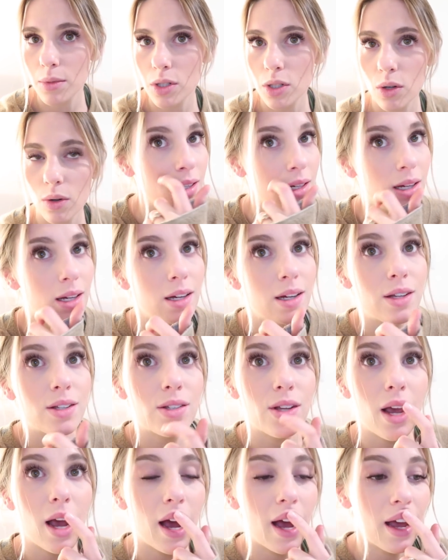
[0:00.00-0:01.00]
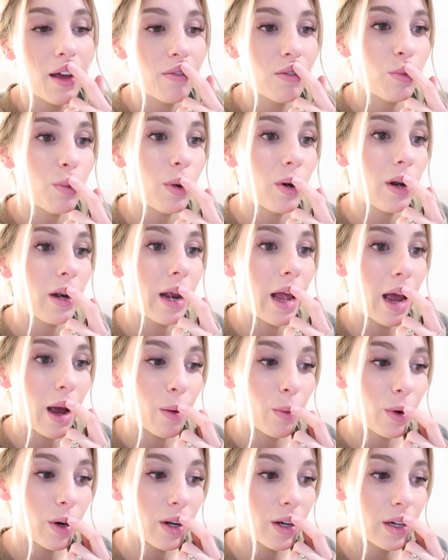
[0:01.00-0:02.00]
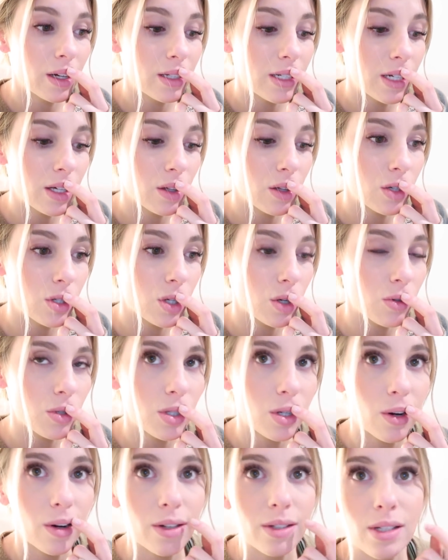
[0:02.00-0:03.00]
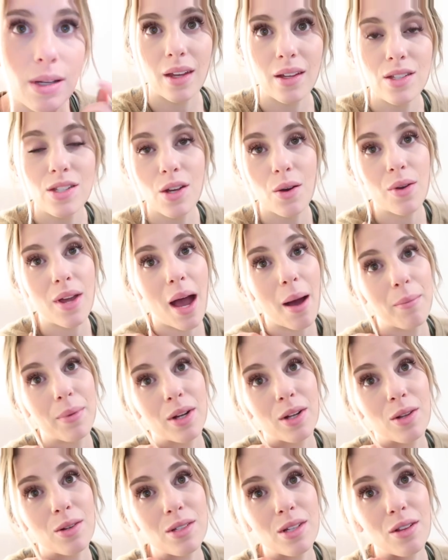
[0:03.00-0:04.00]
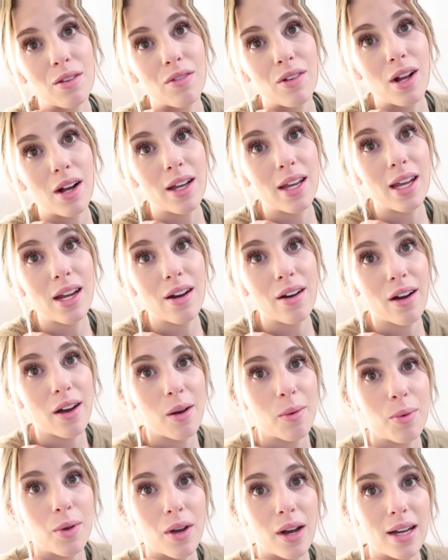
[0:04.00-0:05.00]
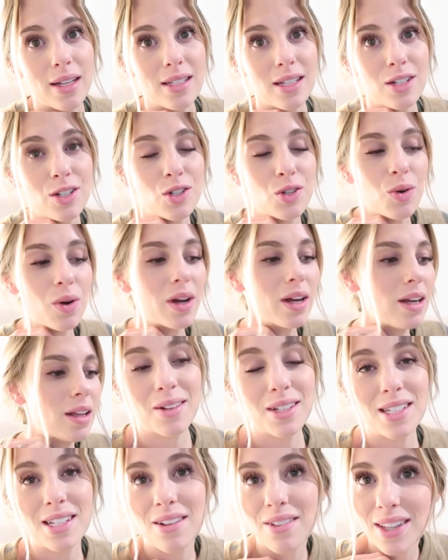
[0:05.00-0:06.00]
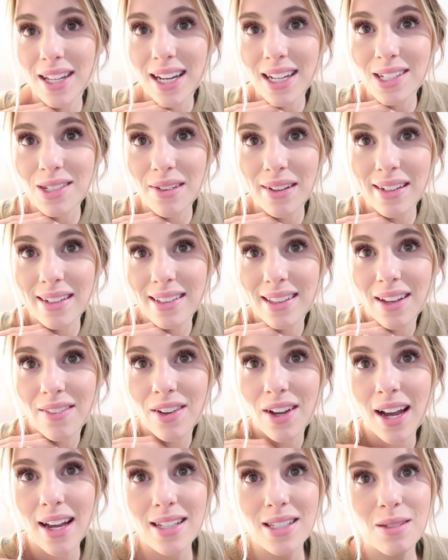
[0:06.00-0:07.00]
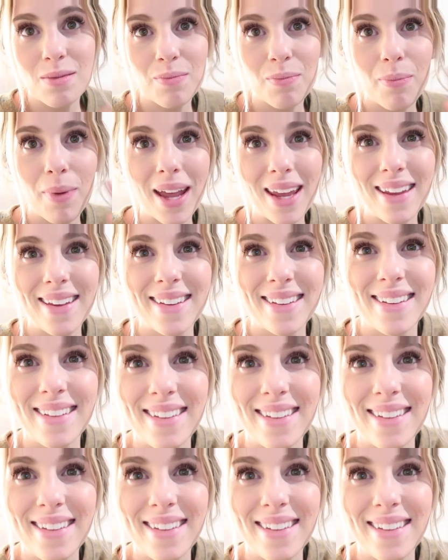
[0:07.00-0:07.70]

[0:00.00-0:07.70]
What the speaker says: So yeah, I have about an hour until the show starts. So yeah, I'm gonna close out the vlog here. I hope you guys enjoyed, and we'll see you in the next one. Love you guys. Bye.